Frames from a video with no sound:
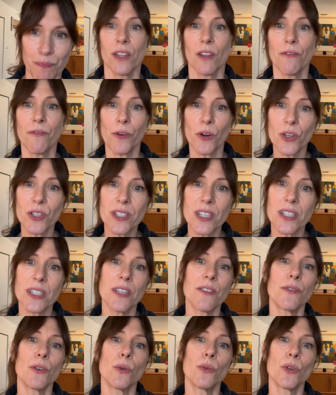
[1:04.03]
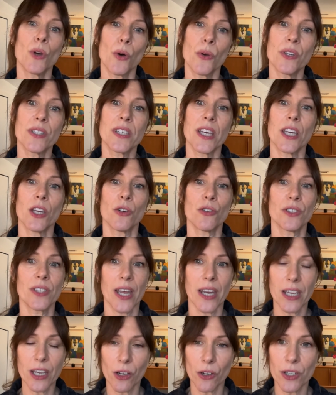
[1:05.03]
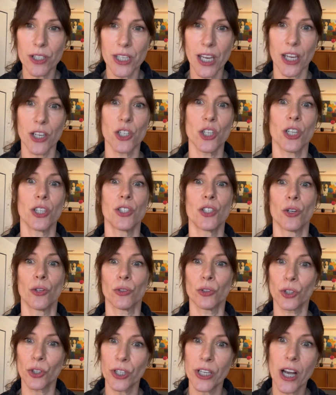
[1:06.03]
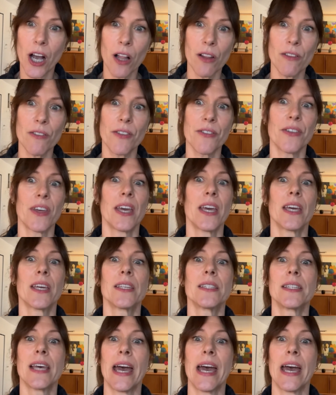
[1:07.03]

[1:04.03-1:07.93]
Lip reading: The first is if you notice that you're setting your intentions, you're learning all of the things,